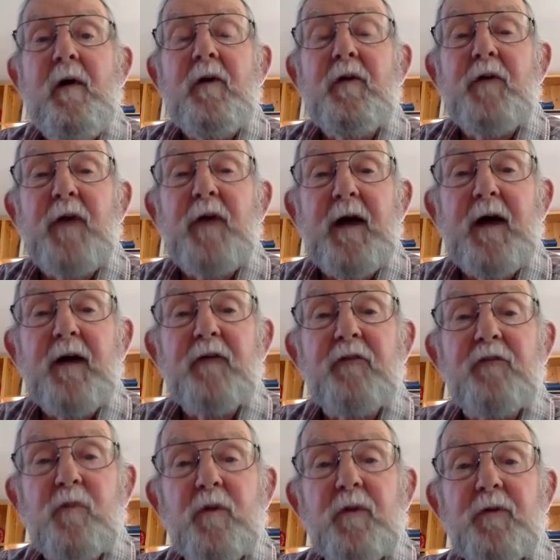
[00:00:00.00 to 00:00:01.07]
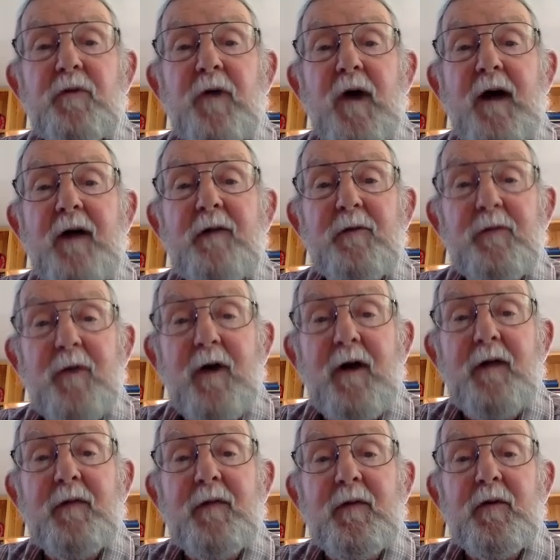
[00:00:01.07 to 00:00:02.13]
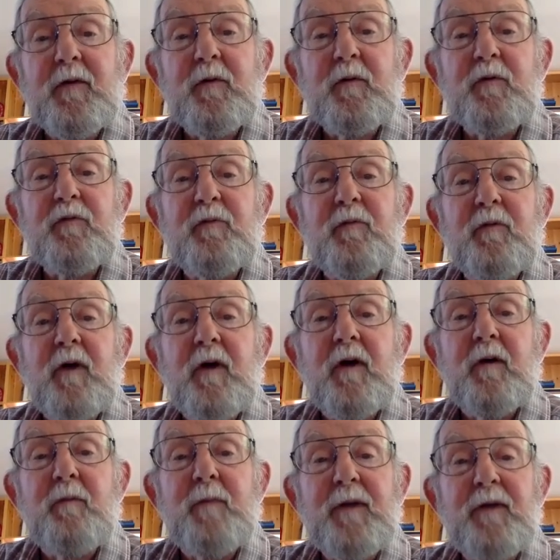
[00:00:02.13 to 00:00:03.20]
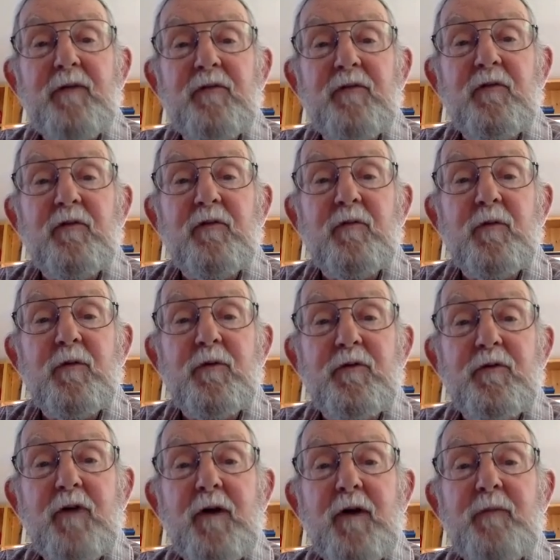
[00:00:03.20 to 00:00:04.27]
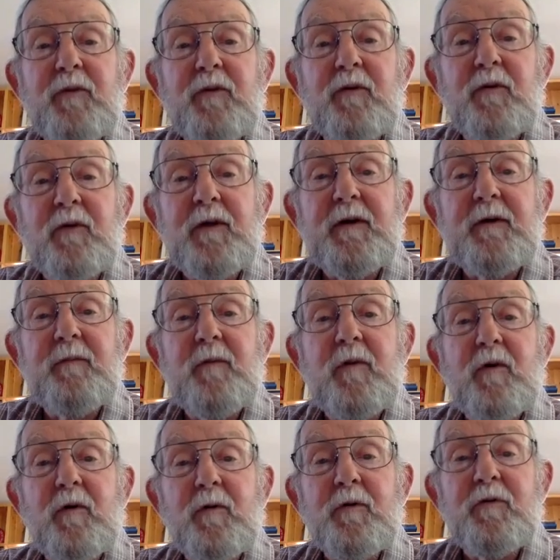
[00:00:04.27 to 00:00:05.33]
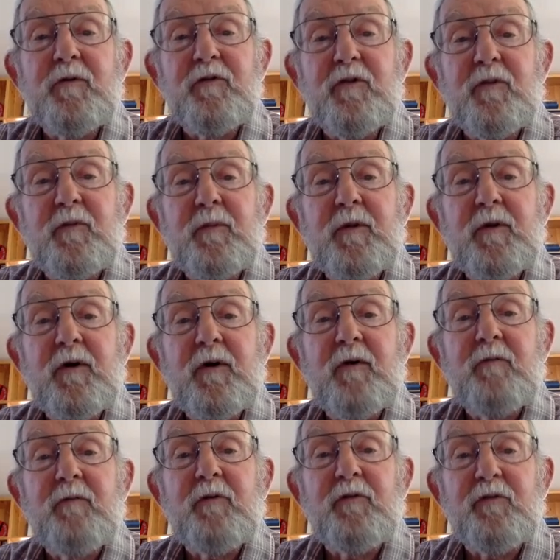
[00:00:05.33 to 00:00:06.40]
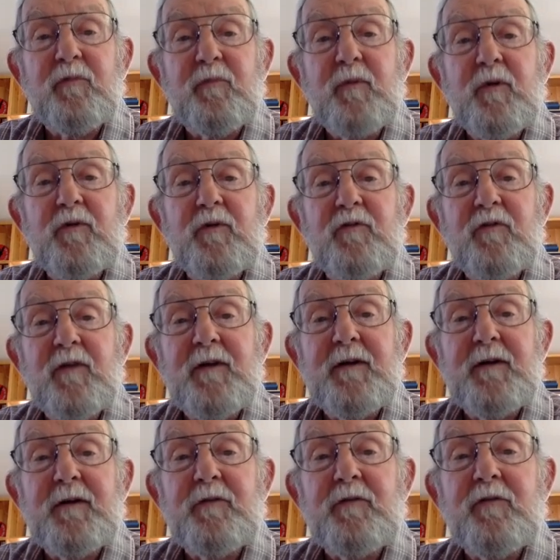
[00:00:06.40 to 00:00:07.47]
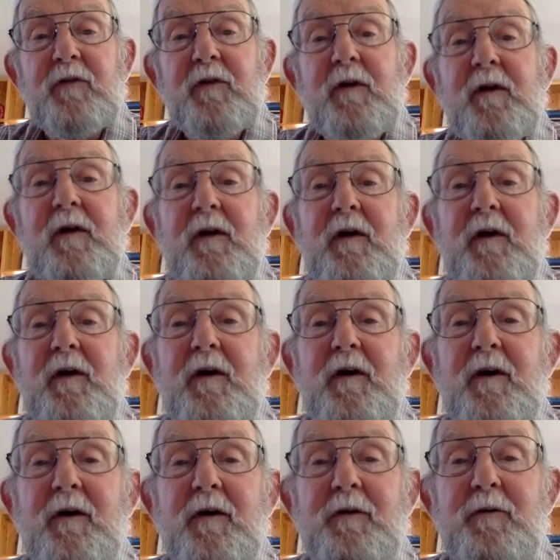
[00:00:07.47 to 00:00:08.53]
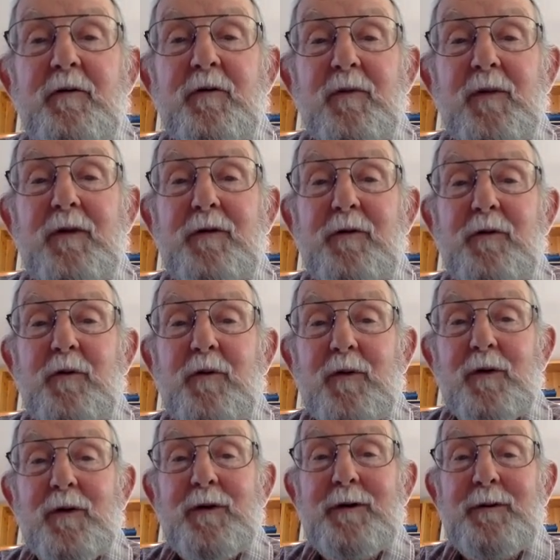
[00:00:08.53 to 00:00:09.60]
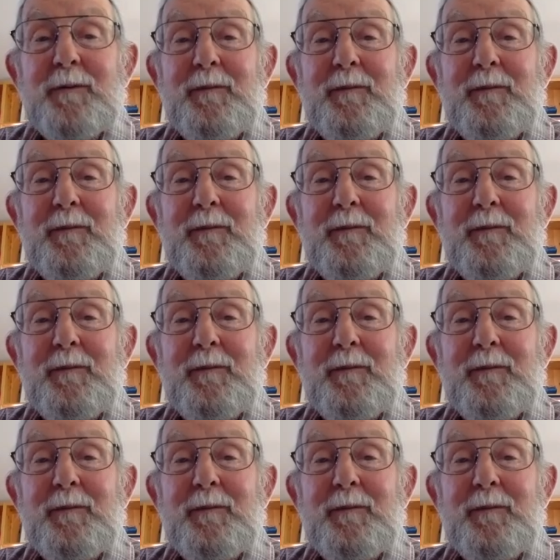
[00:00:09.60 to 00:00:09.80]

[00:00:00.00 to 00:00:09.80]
to ask whether I thought there was a basis for the tribe to claim ownership of the submerged lands under Lake Coeur d'Alene.